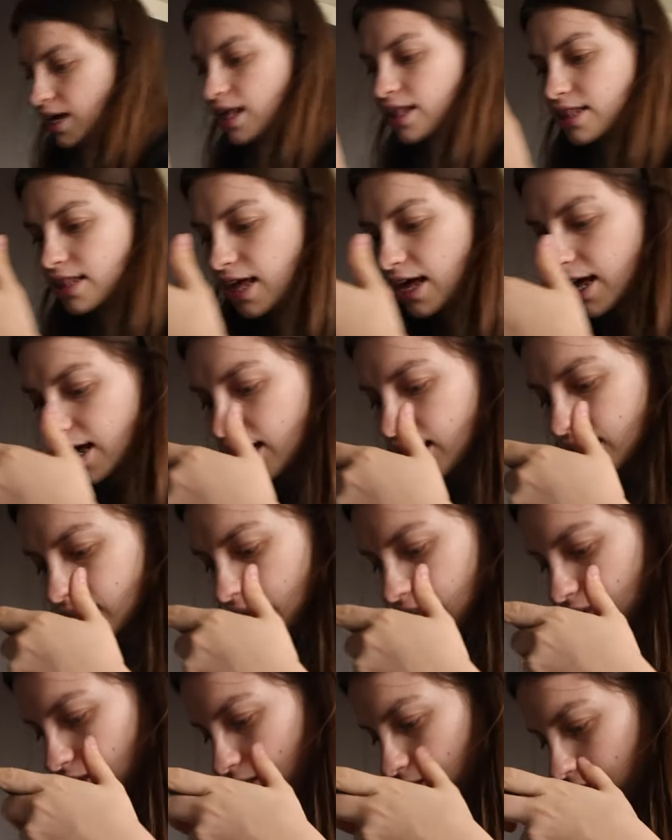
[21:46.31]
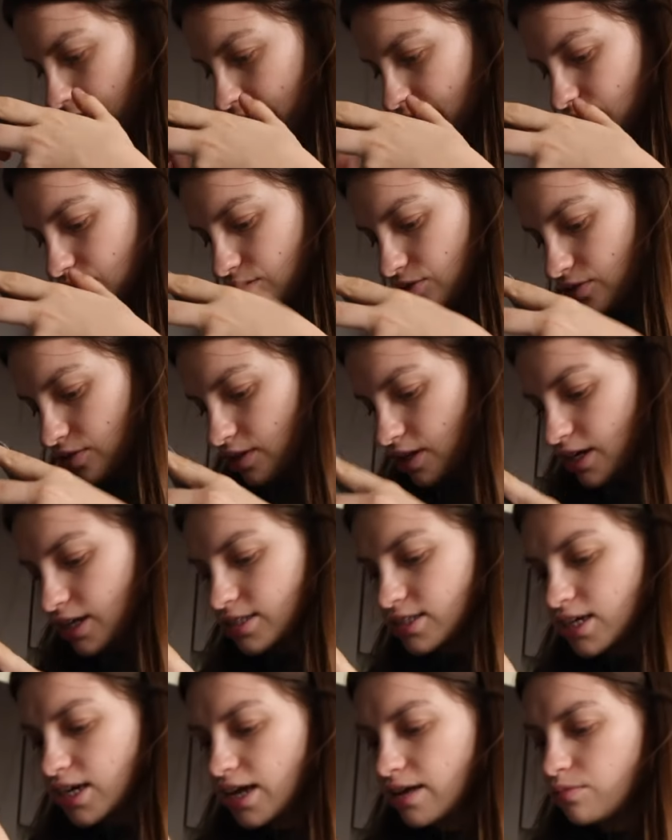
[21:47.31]
And then the last two
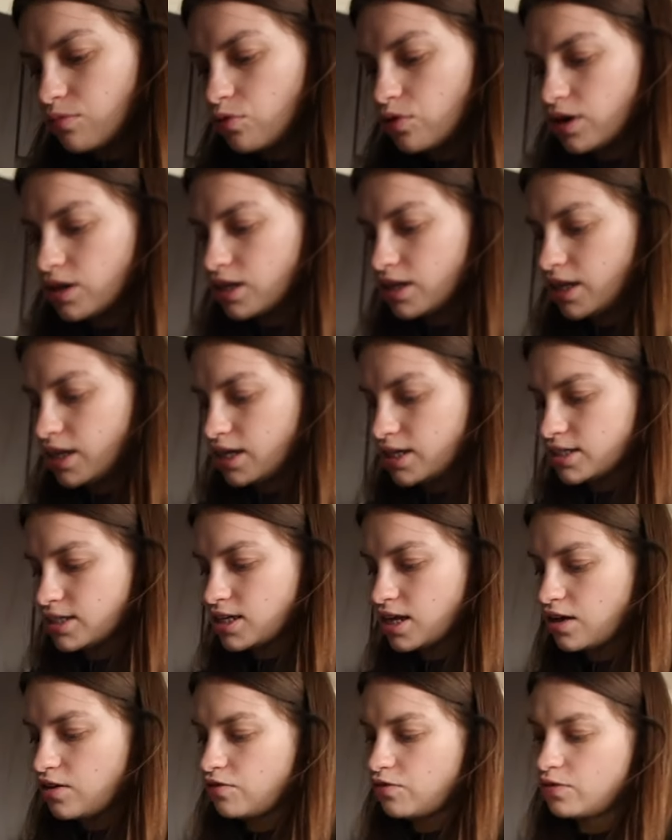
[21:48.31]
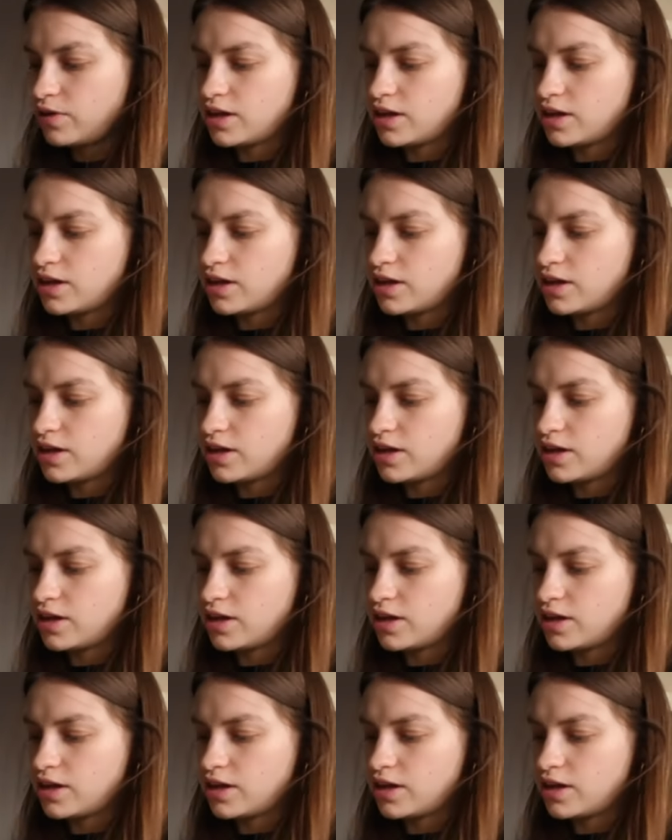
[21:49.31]
things, again, more cleaning stuff.